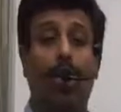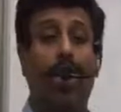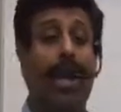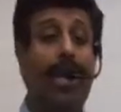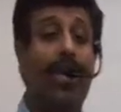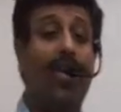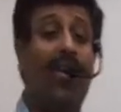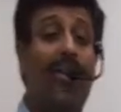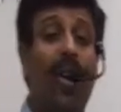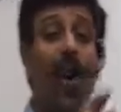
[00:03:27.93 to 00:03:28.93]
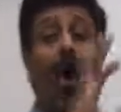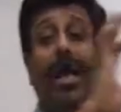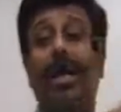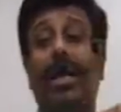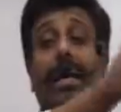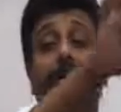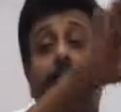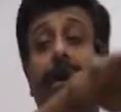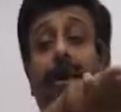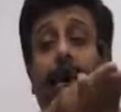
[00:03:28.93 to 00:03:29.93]
on IQ of all the
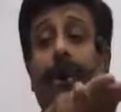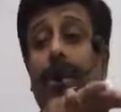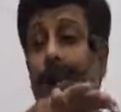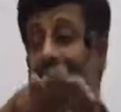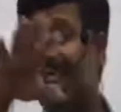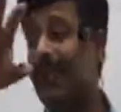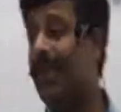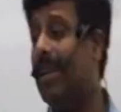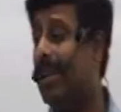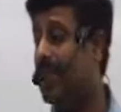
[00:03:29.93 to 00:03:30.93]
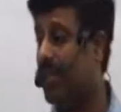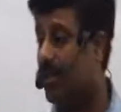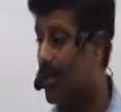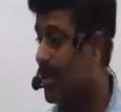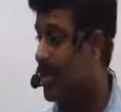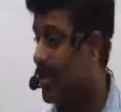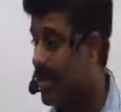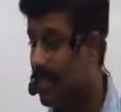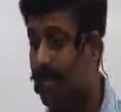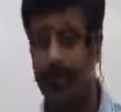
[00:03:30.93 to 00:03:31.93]
70 students.